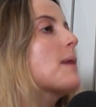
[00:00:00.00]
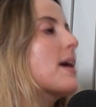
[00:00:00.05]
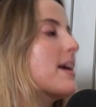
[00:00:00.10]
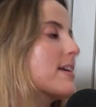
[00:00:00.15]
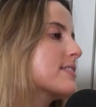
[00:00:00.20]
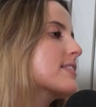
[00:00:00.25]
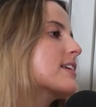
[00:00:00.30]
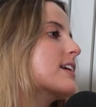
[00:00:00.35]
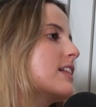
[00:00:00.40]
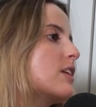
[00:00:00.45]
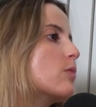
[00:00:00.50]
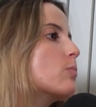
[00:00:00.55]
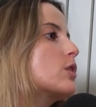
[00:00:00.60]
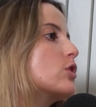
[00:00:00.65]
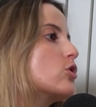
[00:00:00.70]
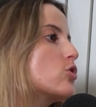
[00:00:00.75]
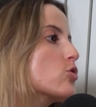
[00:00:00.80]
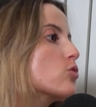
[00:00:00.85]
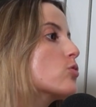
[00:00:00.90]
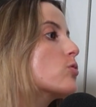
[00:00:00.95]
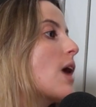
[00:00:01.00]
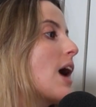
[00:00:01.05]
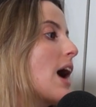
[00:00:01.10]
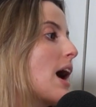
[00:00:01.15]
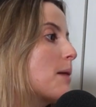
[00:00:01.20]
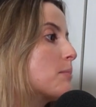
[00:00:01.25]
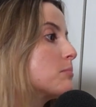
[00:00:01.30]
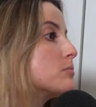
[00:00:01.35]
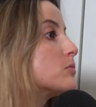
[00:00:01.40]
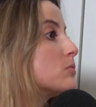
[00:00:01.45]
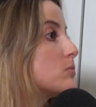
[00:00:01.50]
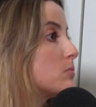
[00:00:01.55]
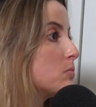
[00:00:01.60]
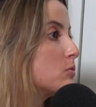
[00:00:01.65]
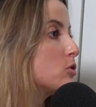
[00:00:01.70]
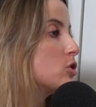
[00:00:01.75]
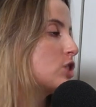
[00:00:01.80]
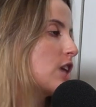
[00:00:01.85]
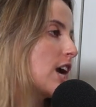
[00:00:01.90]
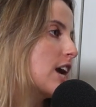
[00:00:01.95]
basically when you
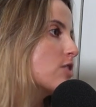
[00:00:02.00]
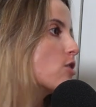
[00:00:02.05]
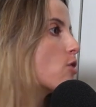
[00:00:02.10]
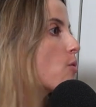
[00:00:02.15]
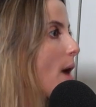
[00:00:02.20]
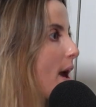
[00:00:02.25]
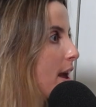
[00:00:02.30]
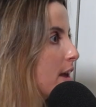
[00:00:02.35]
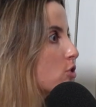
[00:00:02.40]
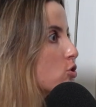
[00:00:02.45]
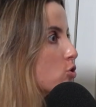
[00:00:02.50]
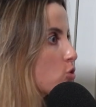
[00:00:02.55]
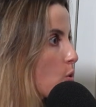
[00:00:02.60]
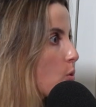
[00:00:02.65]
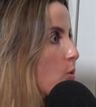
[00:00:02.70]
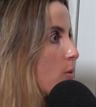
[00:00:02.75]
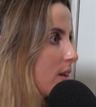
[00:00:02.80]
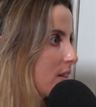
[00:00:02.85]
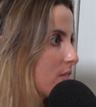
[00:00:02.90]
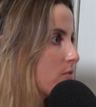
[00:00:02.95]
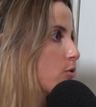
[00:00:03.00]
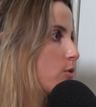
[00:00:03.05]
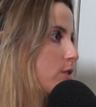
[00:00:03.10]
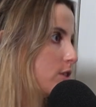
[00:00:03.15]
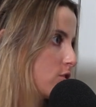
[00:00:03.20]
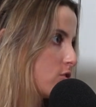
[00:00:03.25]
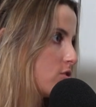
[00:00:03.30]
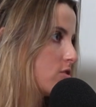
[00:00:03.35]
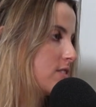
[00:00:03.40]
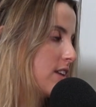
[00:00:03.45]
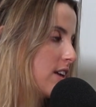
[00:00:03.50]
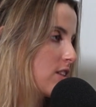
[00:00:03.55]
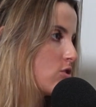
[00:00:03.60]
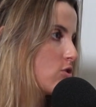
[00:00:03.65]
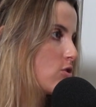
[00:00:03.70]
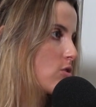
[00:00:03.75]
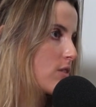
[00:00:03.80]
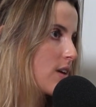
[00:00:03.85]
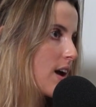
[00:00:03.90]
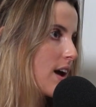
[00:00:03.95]
generate your invoice to send
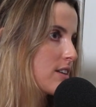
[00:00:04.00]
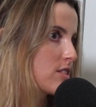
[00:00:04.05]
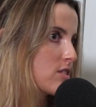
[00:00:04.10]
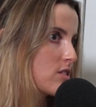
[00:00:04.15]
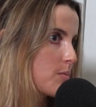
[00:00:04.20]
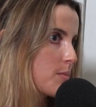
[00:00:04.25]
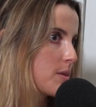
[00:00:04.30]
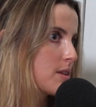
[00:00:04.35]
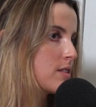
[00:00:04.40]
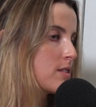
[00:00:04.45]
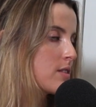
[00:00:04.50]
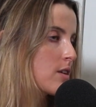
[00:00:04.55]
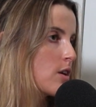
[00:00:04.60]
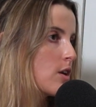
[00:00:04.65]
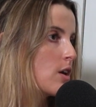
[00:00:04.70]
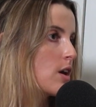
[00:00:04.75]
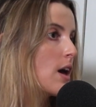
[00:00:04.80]
to your customers,